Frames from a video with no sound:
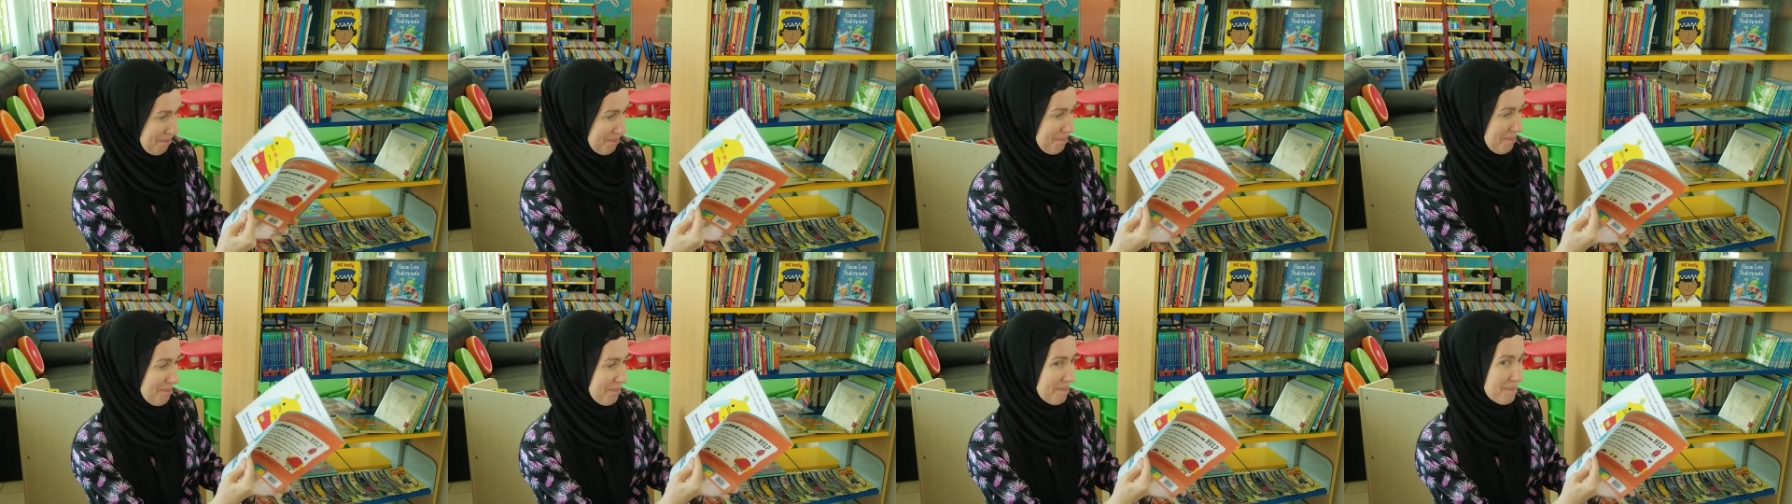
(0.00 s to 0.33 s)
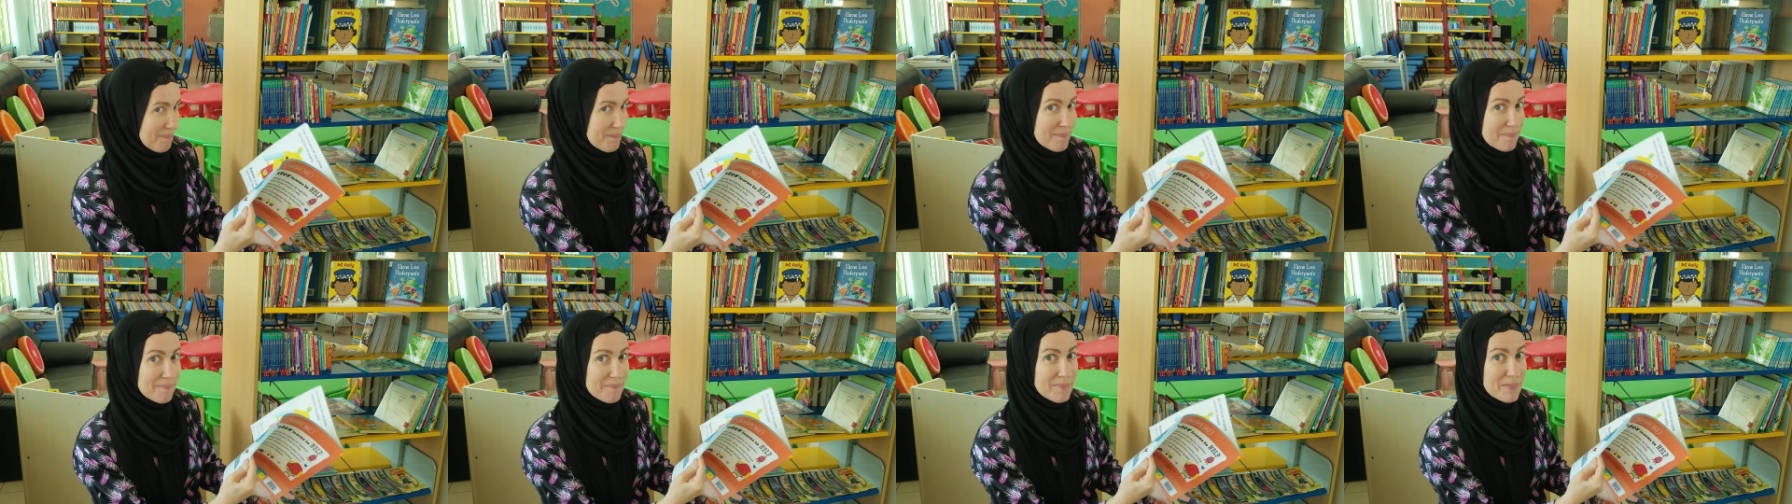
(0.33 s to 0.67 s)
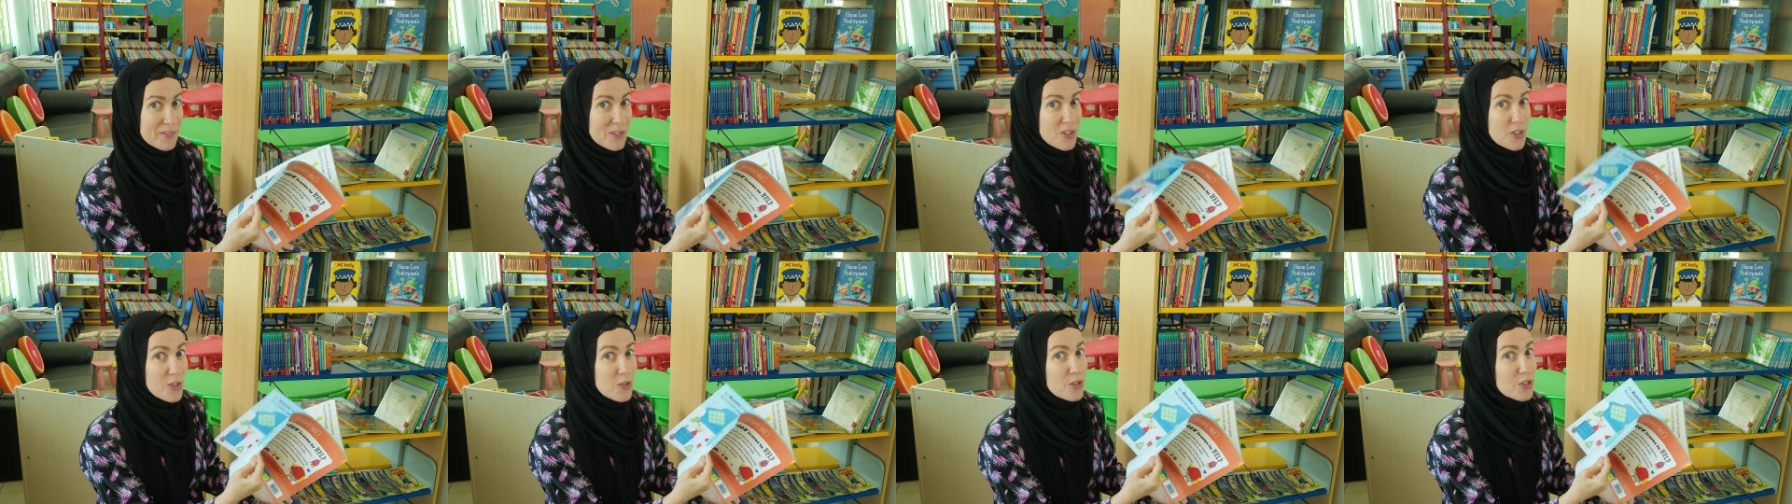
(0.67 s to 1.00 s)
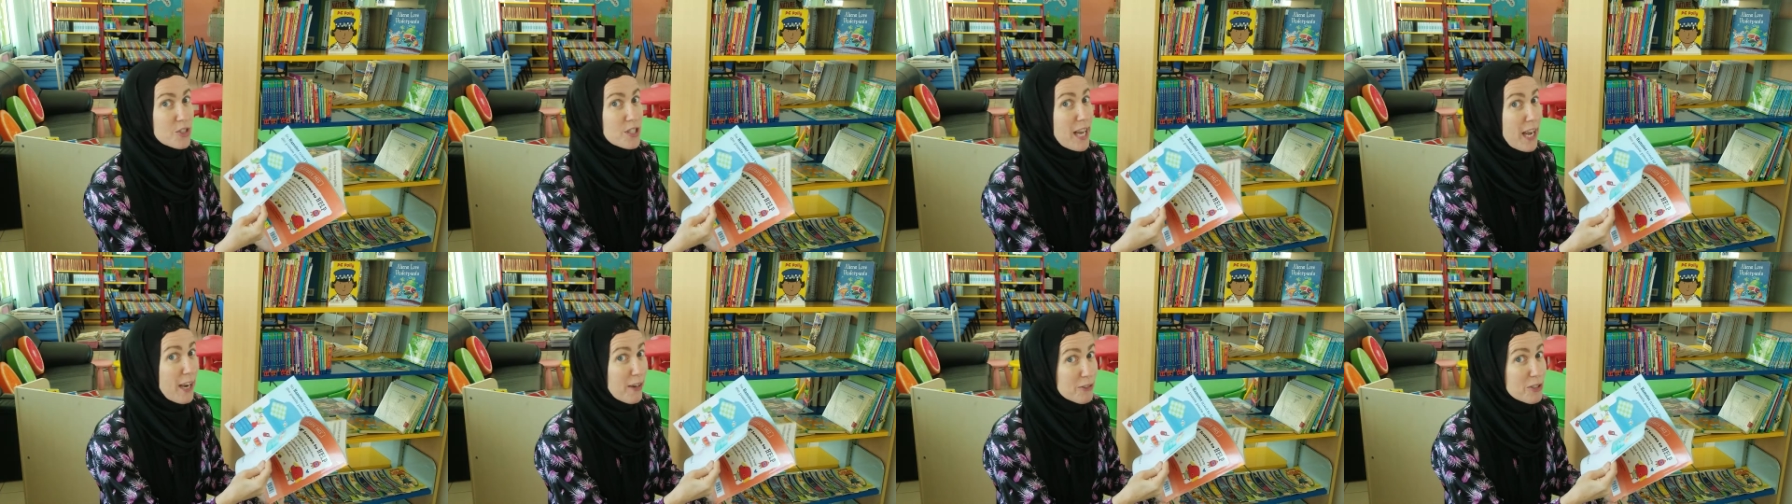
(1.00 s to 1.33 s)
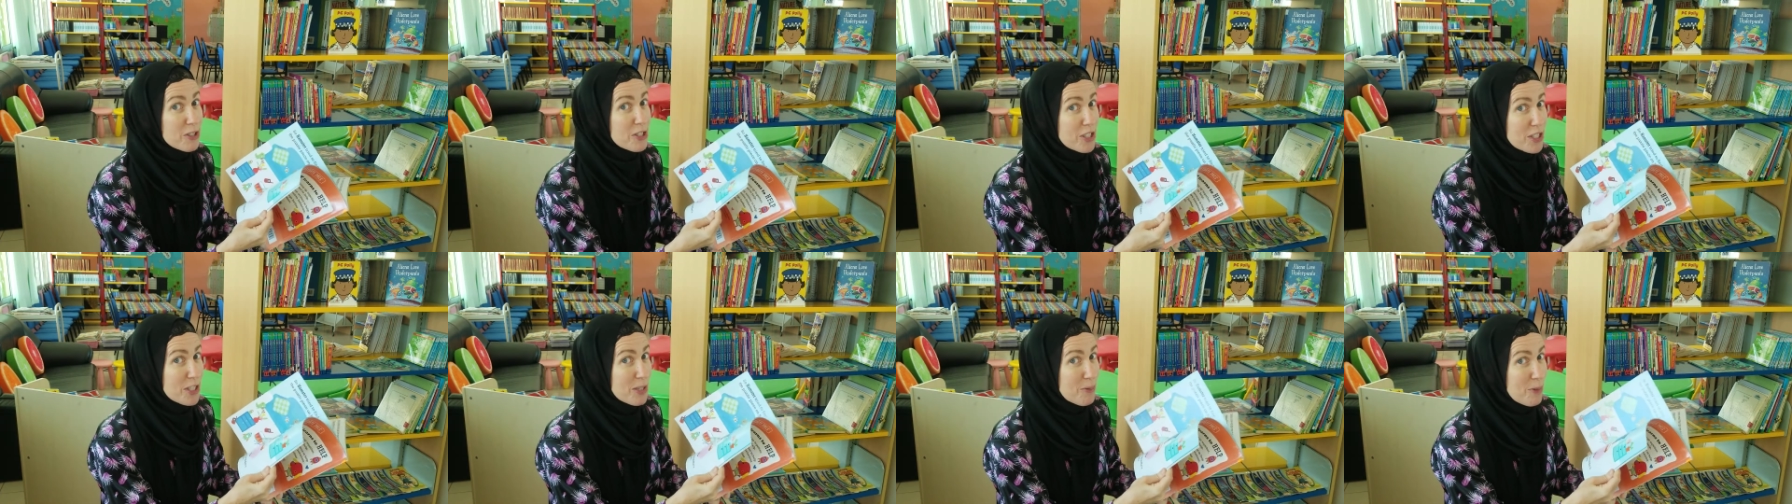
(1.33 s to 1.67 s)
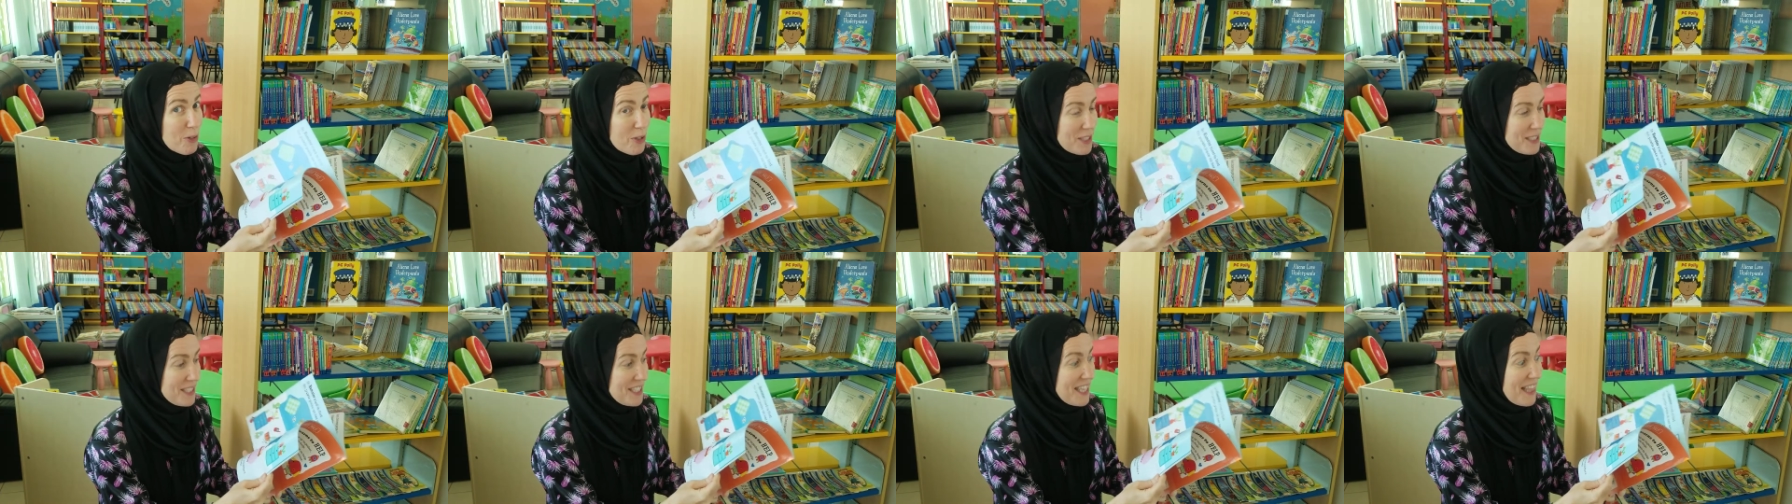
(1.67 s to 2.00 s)
Mm, so now she
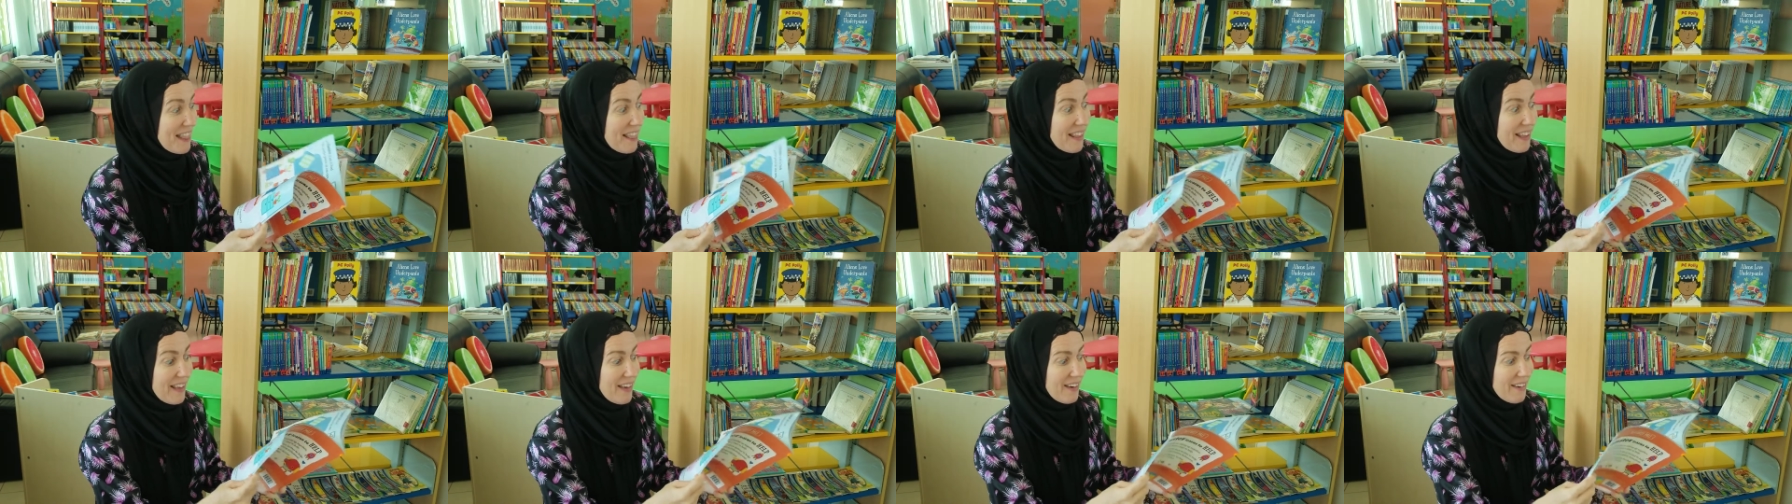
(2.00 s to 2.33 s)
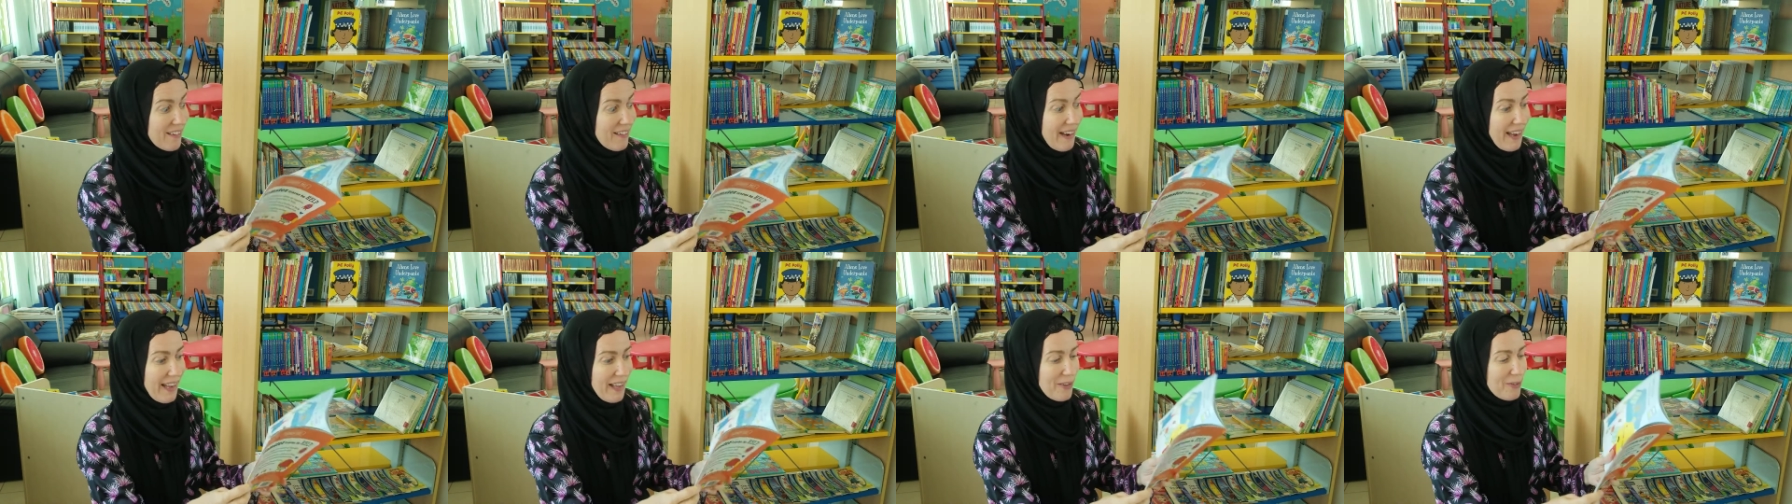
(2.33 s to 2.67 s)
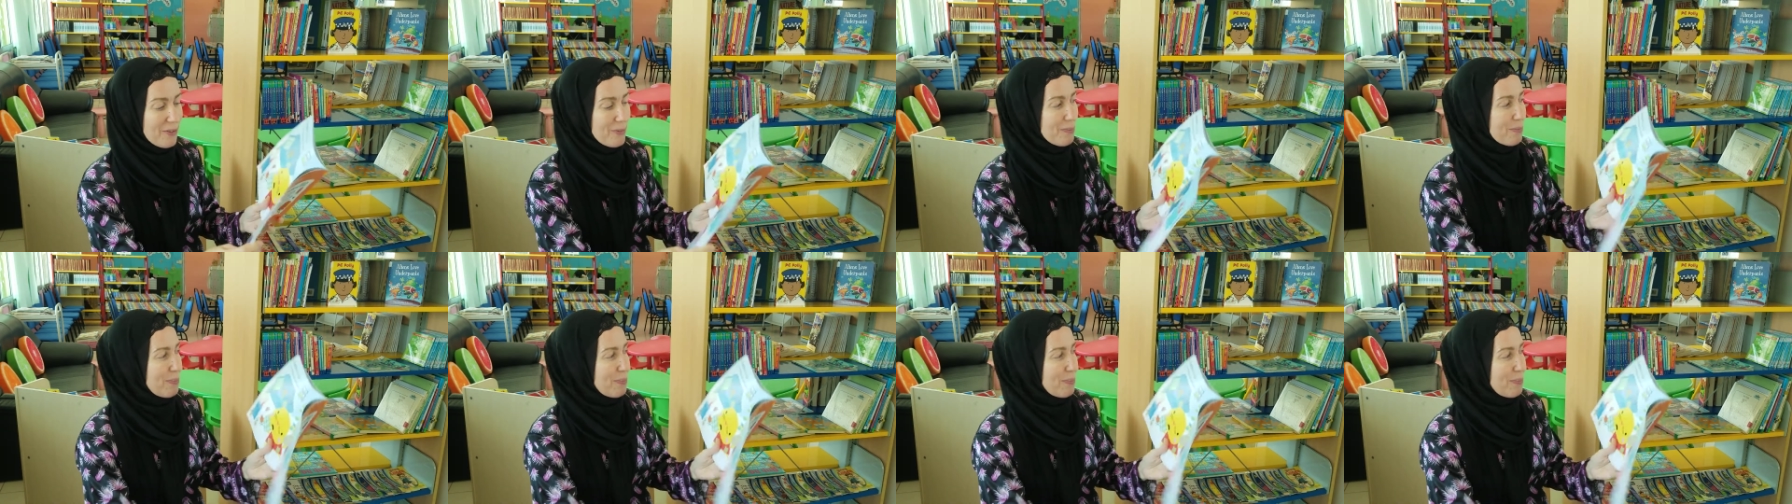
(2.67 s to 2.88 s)
wants their help.